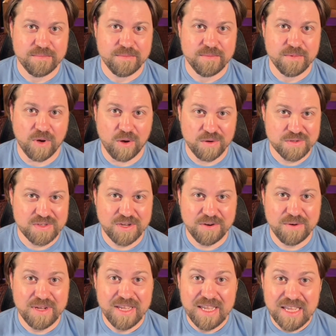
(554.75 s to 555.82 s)

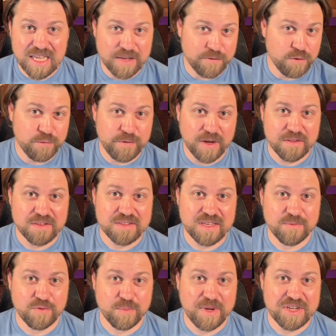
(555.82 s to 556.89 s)
Also, if you found this
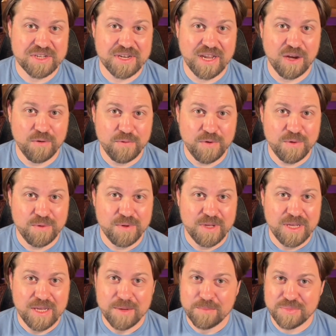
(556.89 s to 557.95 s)
information helpful,
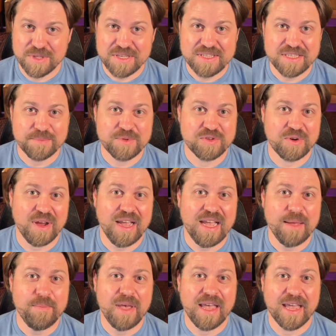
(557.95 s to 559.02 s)
please
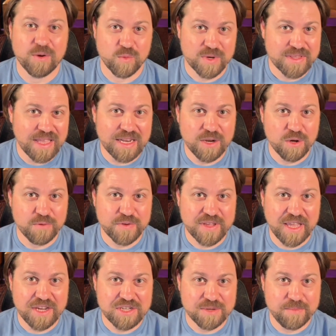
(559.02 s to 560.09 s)
subscribe and ring that
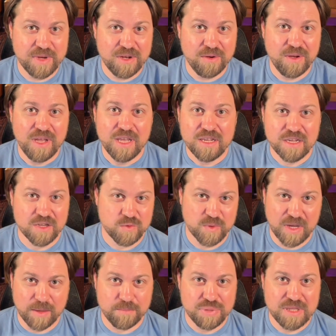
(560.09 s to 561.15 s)
notification bell, because we
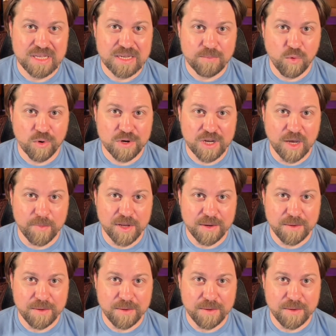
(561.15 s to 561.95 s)
got plenty more coming.